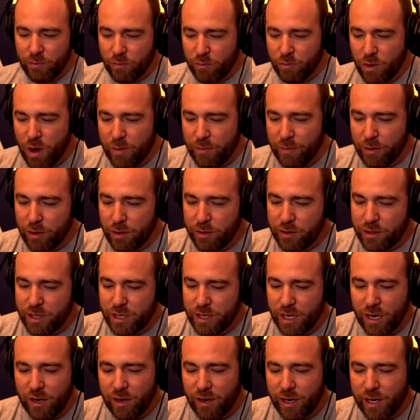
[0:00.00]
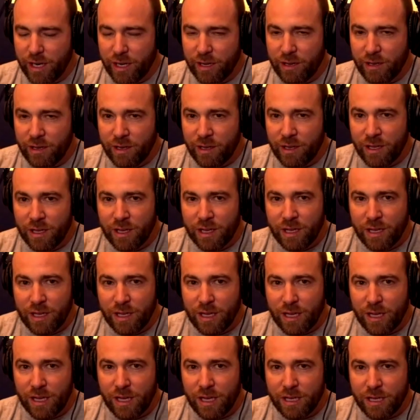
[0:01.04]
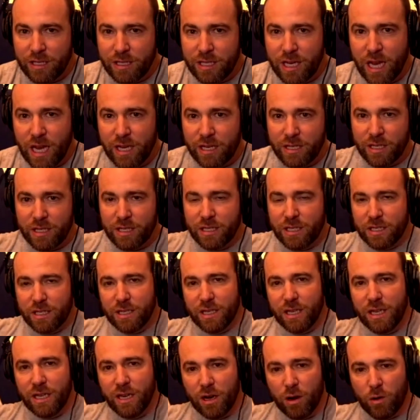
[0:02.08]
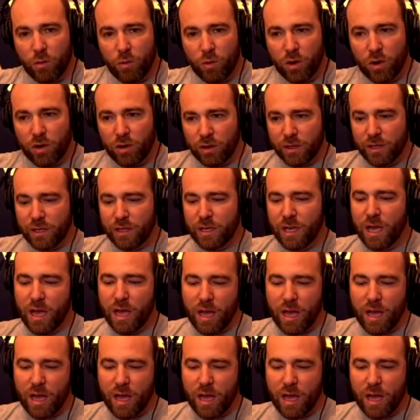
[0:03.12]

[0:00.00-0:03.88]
revolutionary changes in our world.